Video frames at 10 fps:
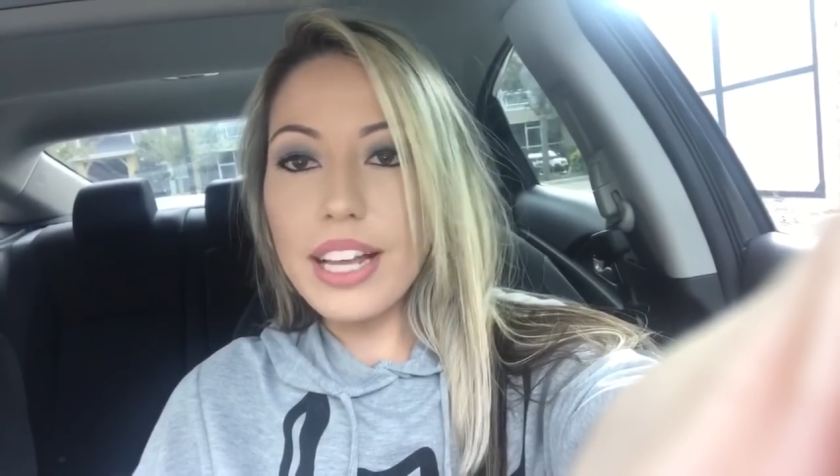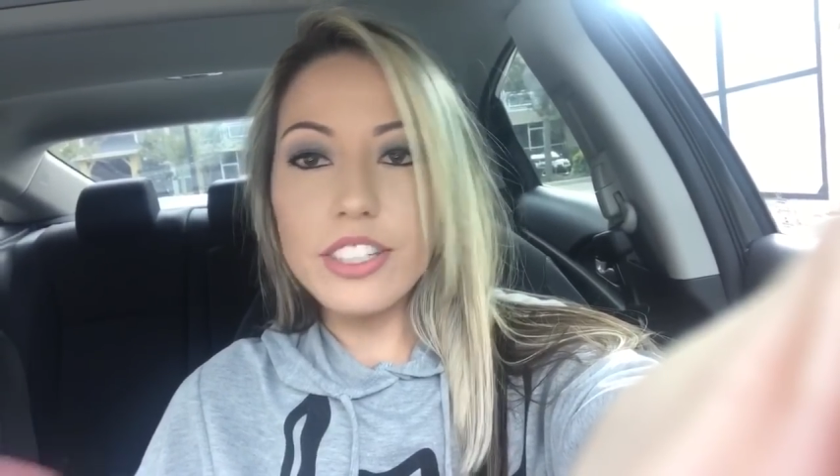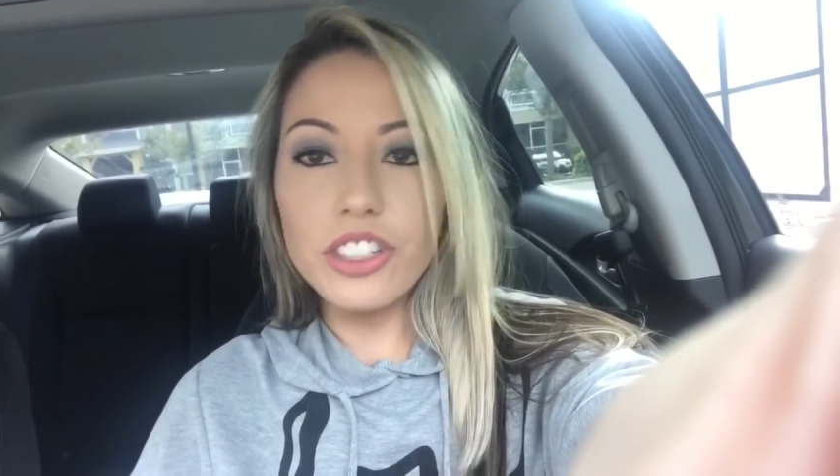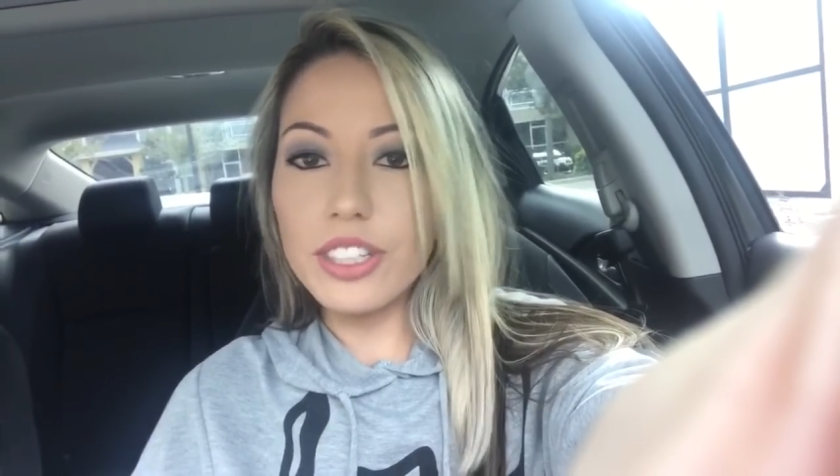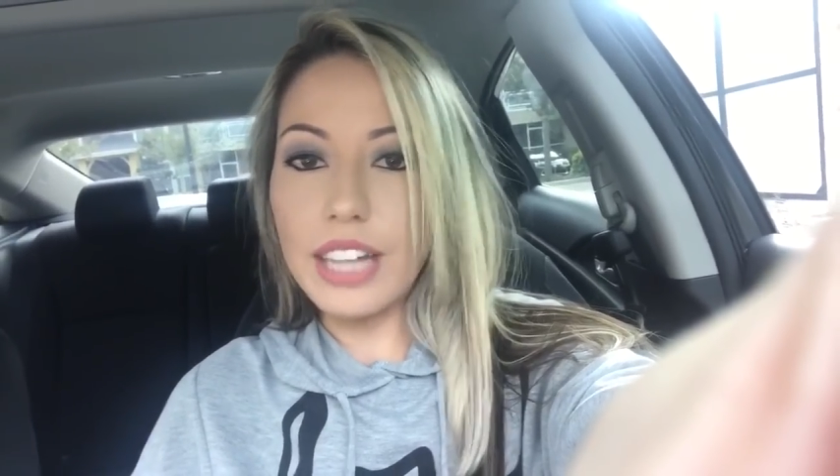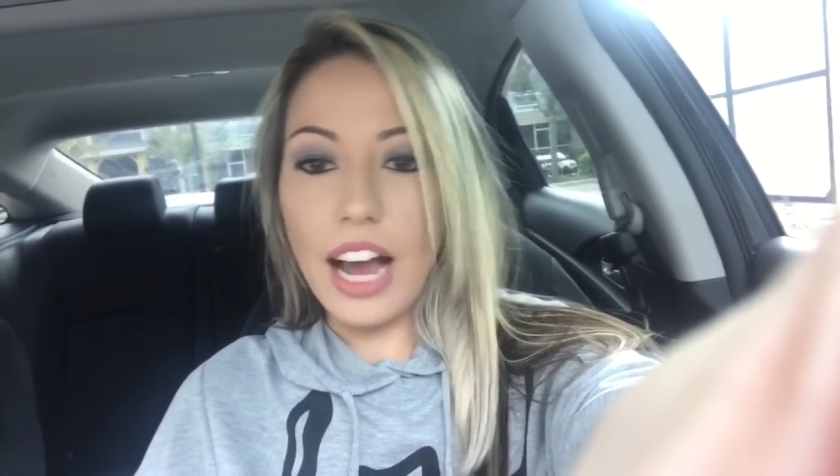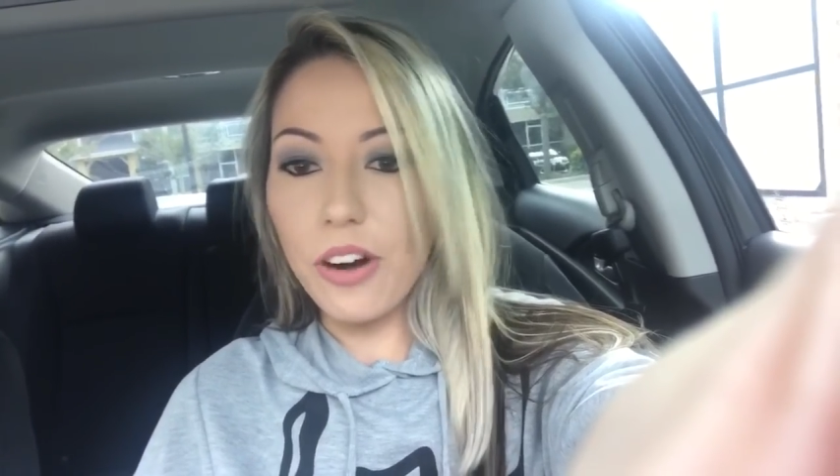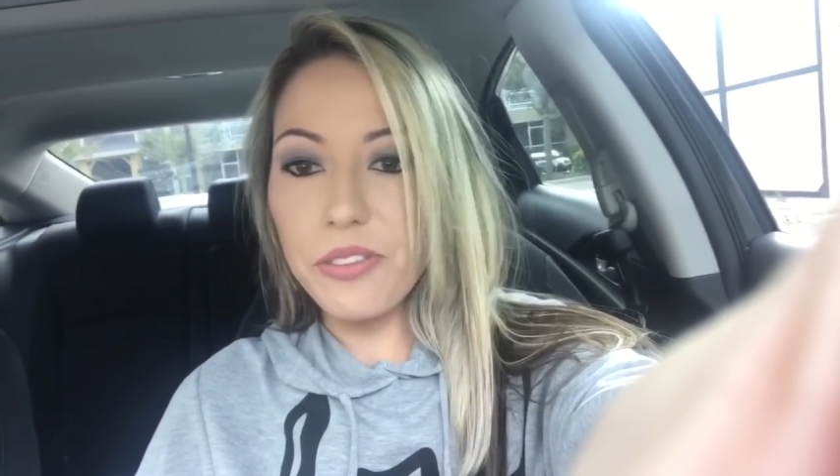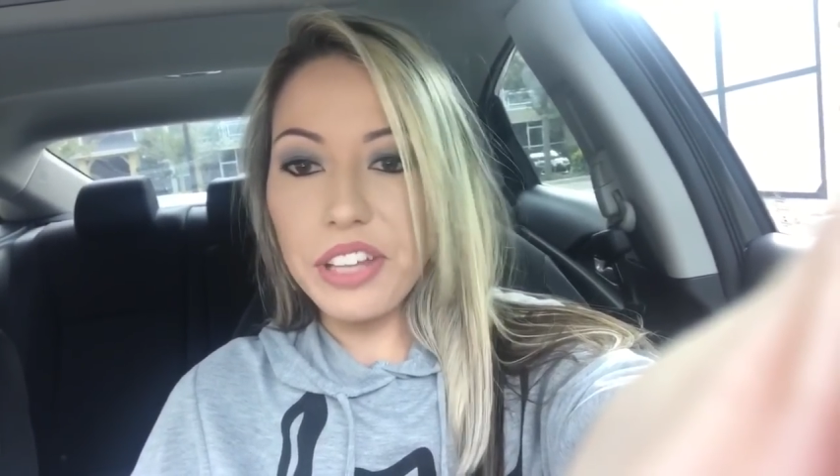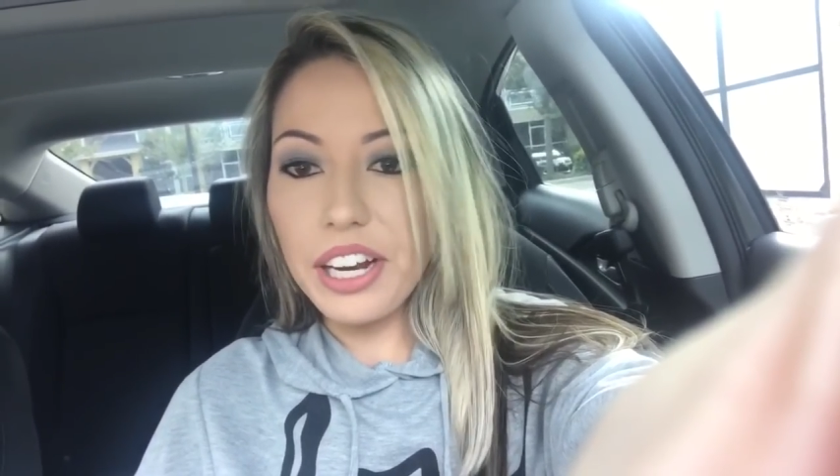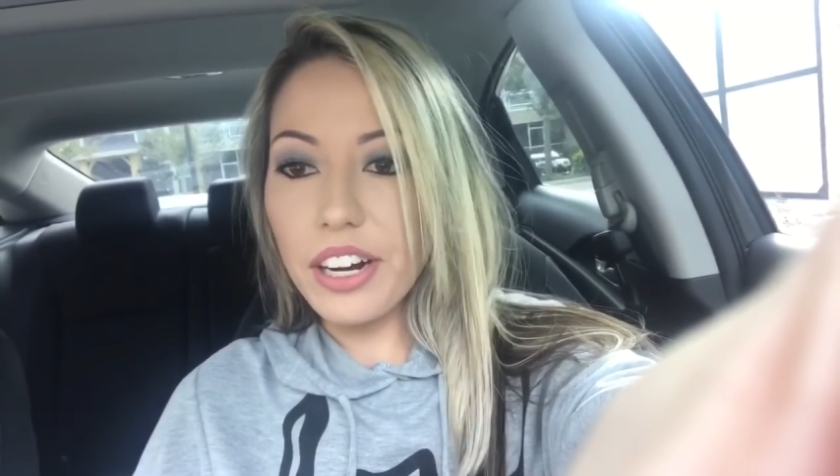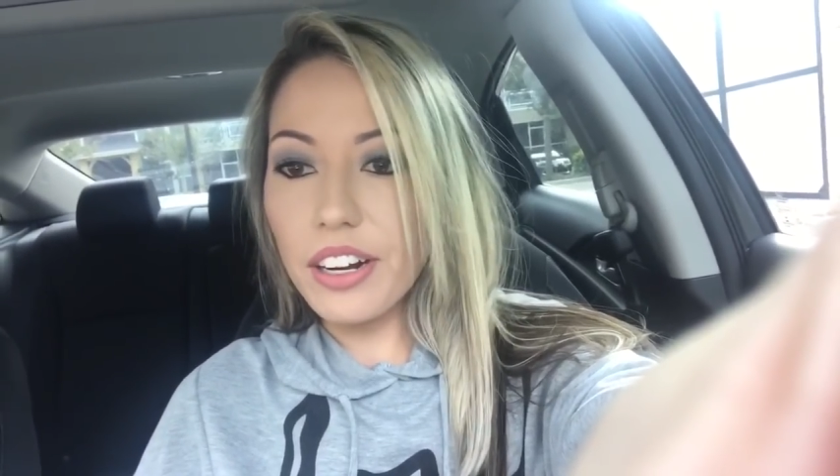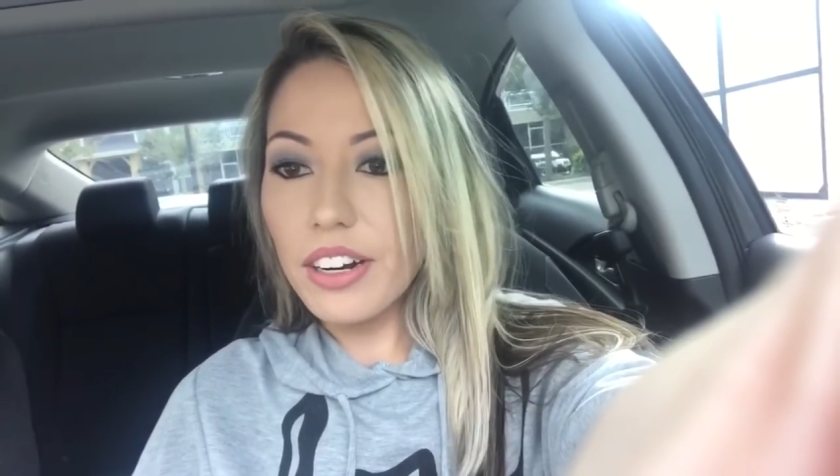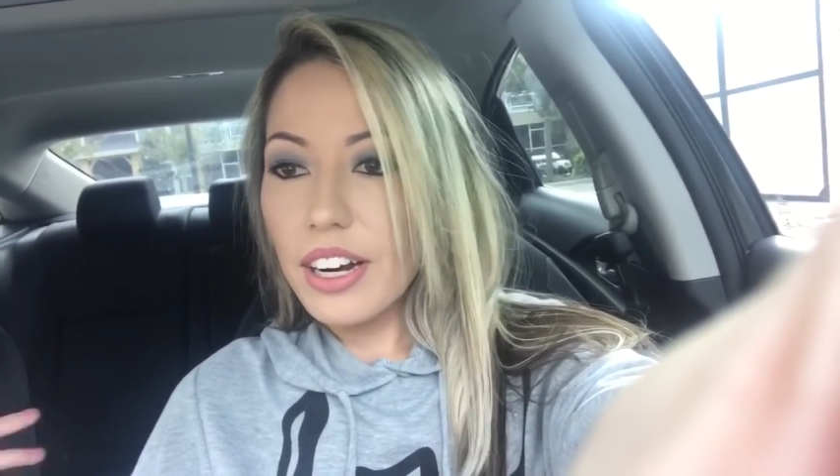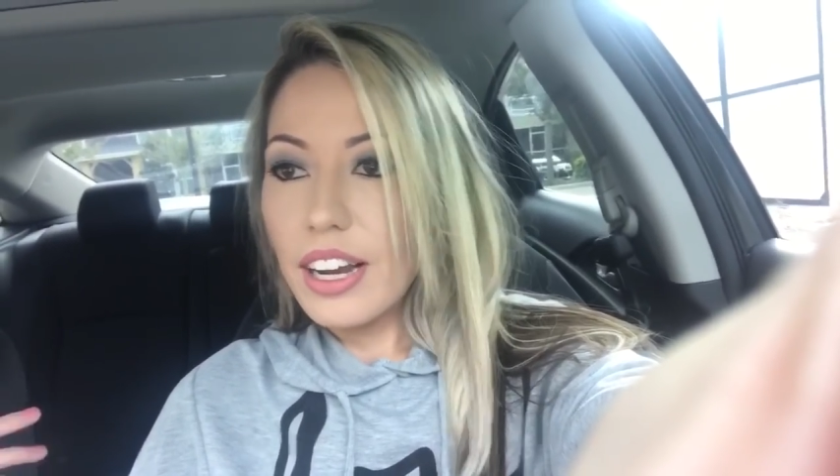it's just out there.